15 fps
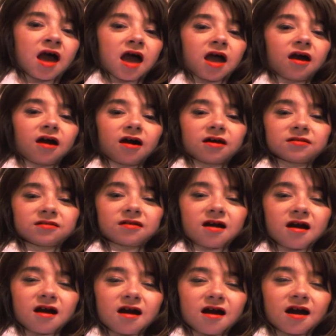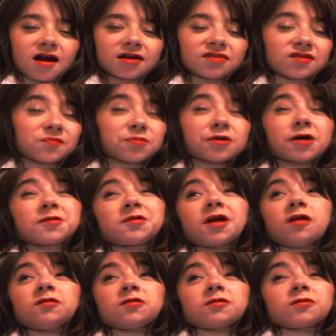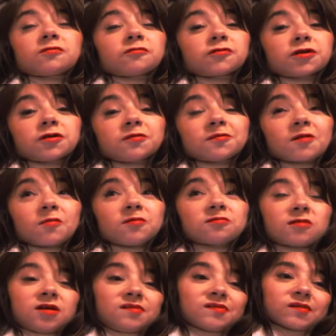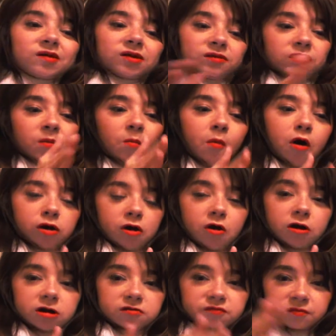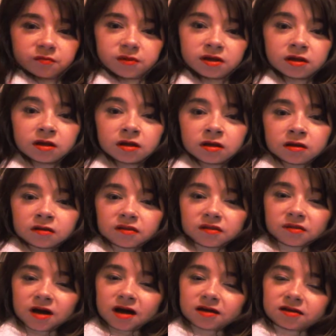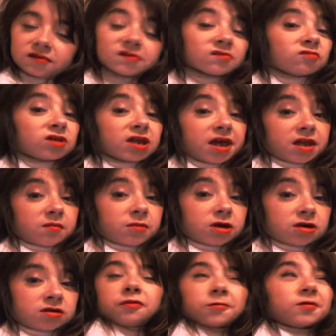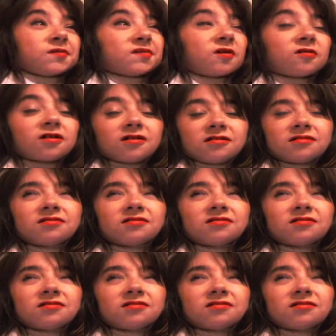And I think Production IG did a really good job translating the manga art from that into an anime. There is a